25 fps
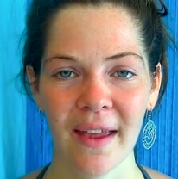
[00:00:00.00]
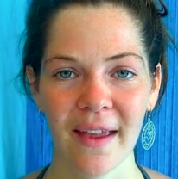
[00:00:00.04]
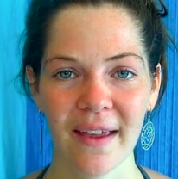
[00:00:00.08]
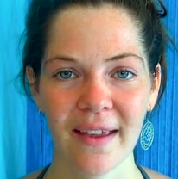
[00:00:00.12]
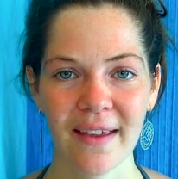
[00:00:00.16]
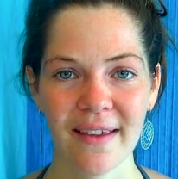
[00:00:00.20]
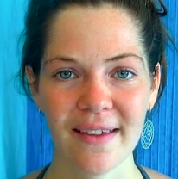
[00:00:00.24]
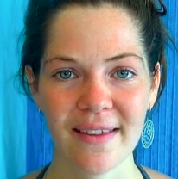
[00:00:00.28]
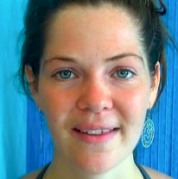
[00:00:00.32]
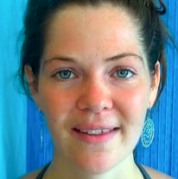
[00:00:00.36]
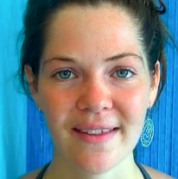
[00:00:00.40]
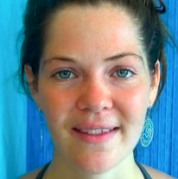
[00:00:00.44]

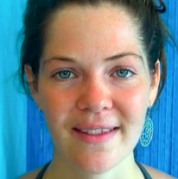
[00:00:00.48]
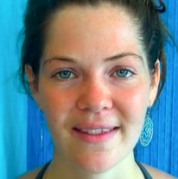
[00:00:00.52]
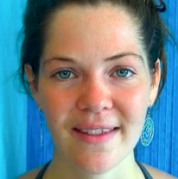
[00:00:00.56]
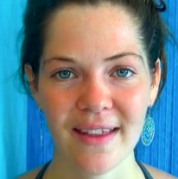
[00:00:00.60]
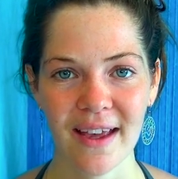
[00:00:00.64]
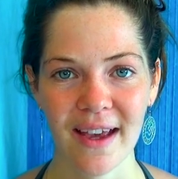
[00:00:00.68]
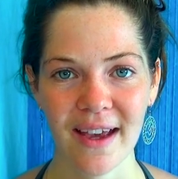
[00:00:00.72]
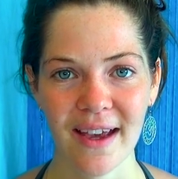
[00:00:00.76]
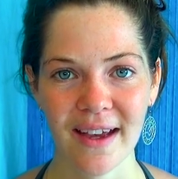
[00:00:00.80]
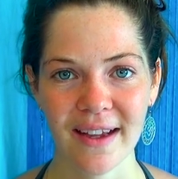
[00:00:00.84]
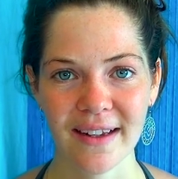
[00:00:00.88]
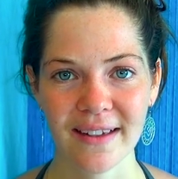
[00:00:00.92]
is
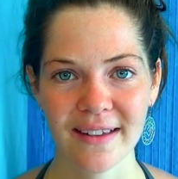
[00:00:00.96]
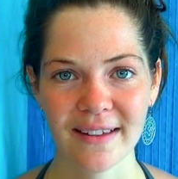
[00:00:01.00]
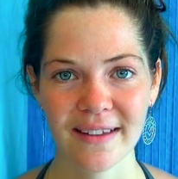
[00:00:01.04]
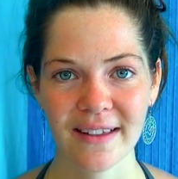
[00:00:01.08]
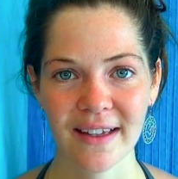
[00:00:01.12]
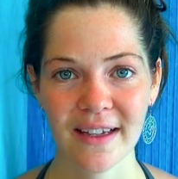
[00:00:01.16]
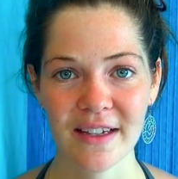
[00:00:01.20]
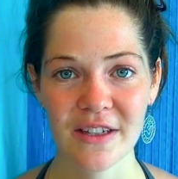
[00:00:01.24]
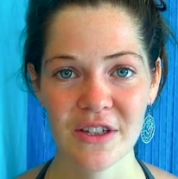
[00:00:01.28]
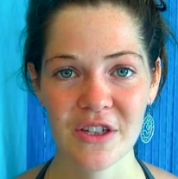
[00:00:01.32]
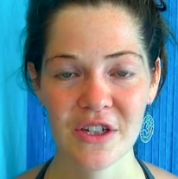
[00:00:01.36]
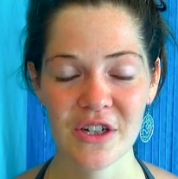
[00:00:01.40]
that
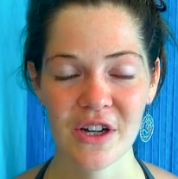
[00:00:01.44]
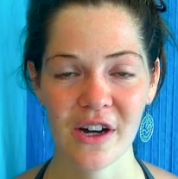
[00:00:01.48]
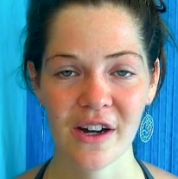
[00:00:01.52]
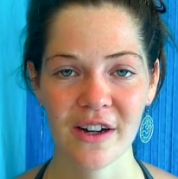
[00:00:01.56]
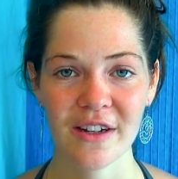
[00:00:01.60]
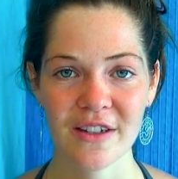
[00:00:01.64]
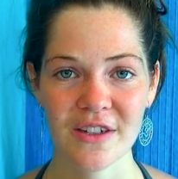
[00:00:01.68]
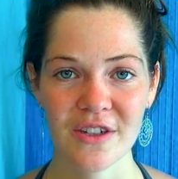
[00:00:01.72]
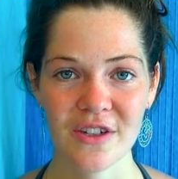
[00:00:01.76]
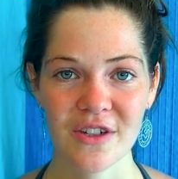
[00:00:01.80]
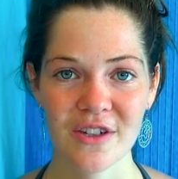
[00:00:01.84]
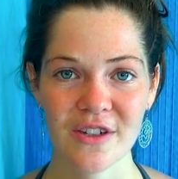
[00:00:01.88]
they
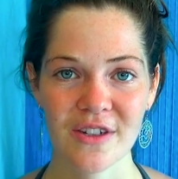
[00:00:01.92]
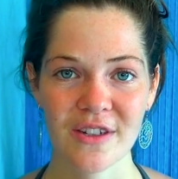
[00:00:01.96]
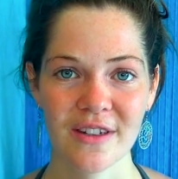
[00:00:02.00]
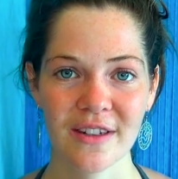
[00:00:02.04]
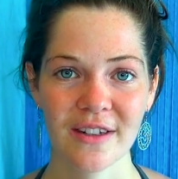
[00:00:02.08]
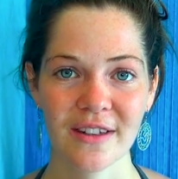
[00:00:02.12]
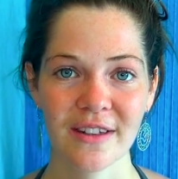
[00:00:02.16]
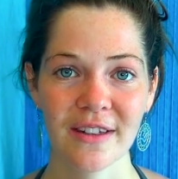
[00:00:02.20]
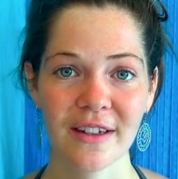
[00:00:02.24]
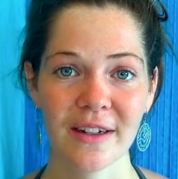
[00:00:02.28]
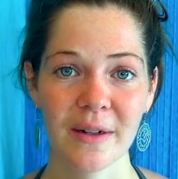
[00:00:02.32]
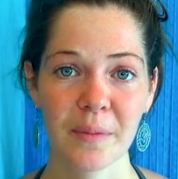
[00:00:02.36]
judge
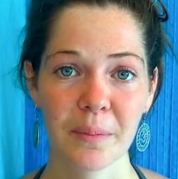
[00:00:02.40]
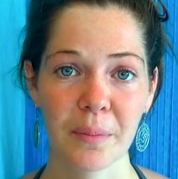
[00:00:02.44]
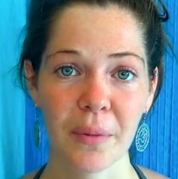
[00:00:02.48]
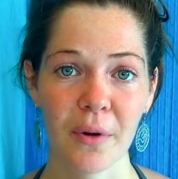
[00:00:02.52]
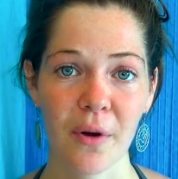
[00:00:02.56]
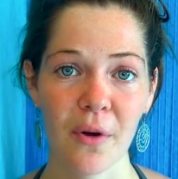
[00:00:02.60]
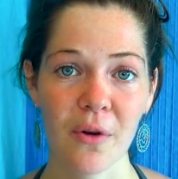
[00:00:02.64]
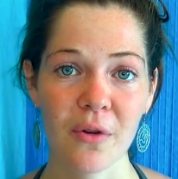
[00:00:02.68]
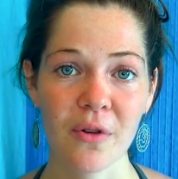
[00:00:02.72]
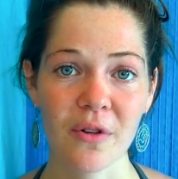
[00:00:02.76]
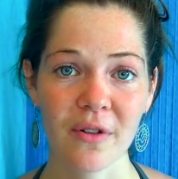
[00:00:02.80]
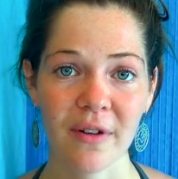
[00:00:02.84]
their
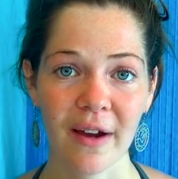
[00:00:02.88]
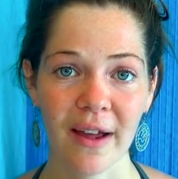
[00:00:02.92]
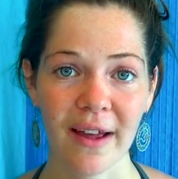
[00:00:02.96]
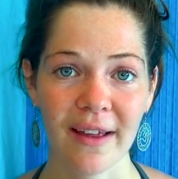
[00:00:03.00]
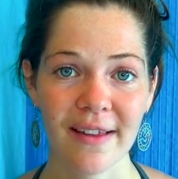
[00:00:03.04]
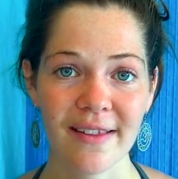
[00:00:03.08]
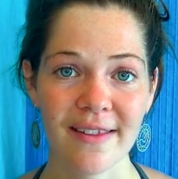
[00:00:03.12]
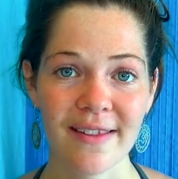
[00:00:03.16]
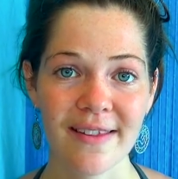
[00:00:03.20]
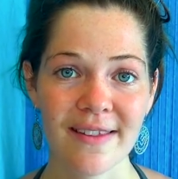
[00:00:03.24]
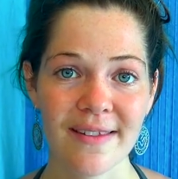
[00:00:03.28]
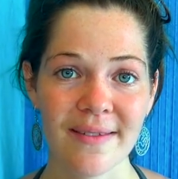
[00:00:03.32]

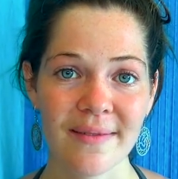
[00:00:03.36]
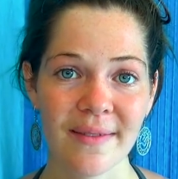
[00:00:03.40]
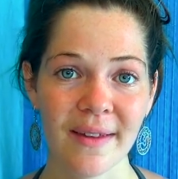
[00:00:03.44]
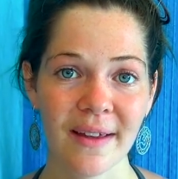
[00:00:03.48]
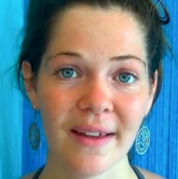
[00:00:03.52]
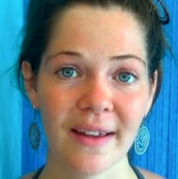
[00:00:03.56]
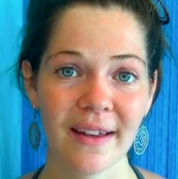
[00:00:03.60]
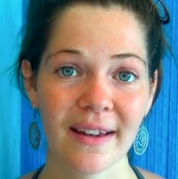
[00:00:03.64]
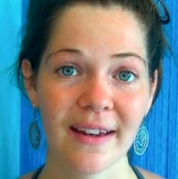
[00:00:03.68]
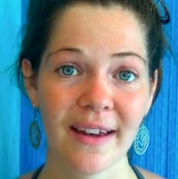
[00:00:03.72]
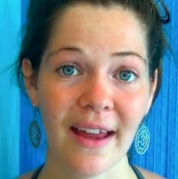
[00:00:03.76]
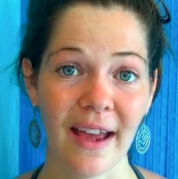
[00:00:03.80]
progress
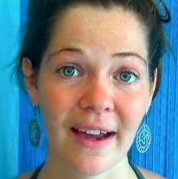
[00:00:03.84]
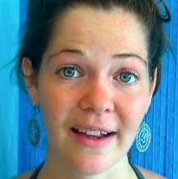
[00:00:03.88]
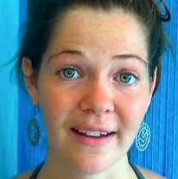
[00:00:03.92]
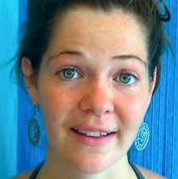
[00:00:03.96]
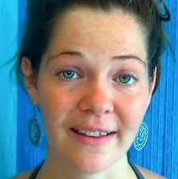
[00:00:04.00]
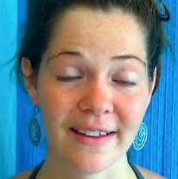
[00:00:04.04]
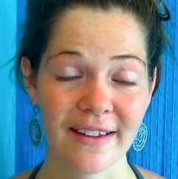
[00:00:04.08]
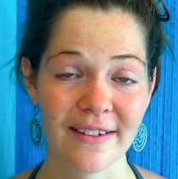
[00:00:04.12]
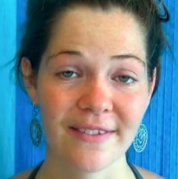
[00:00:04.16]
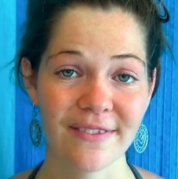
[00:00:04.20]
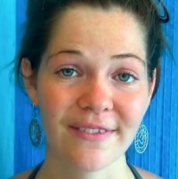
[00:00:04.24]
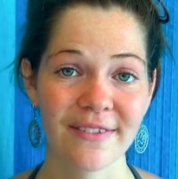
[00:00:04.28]

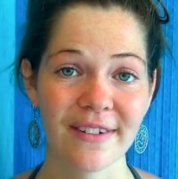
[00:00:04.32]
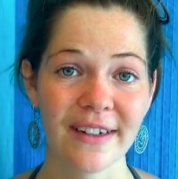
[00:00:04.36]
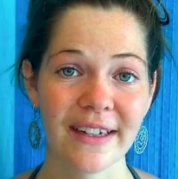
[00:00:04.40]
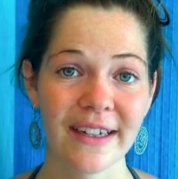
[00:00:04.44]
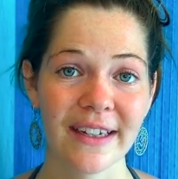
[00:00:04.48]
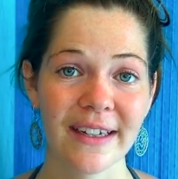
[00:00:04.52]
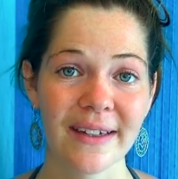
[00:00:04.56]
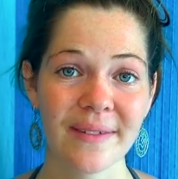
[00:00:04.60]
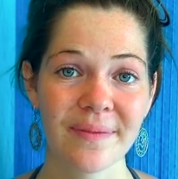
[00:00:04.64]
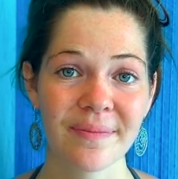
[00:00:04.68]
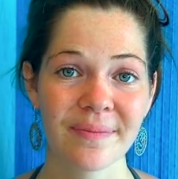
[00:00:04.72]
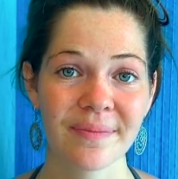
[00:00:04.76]

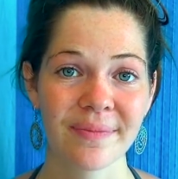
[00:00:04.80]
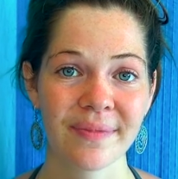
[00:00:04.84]
negatively.